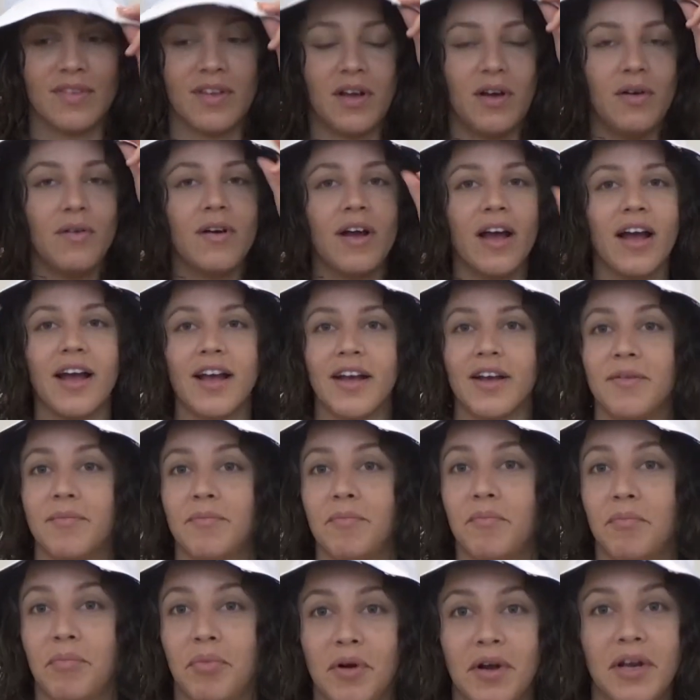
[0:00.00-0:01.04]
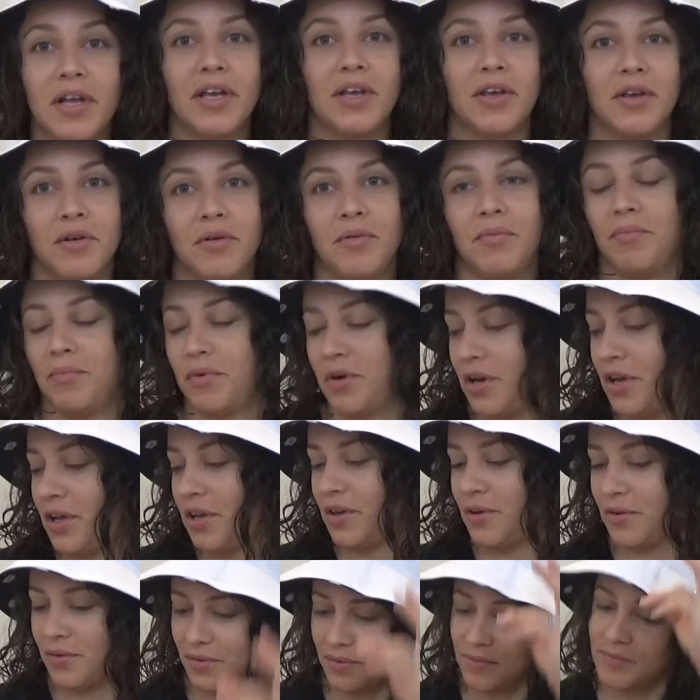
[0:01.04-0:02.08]
Okay, pretty cute, pretty
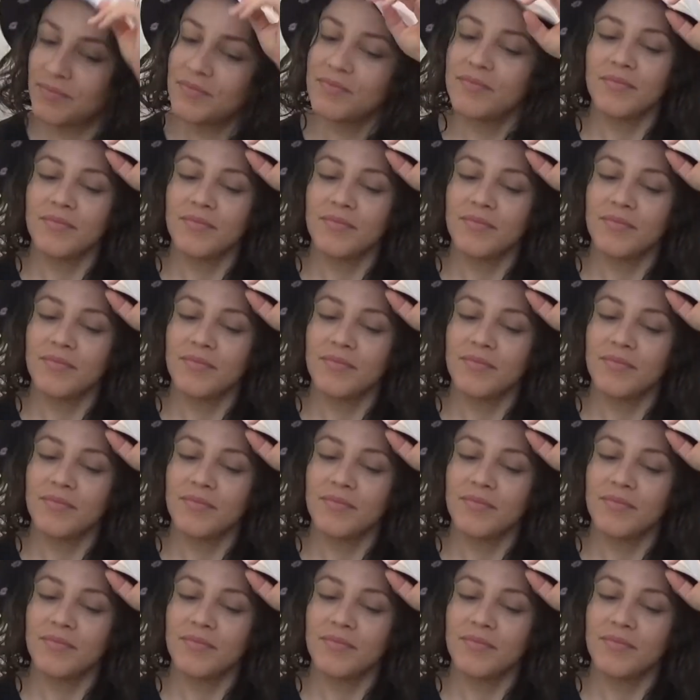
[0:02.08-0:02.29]
cute.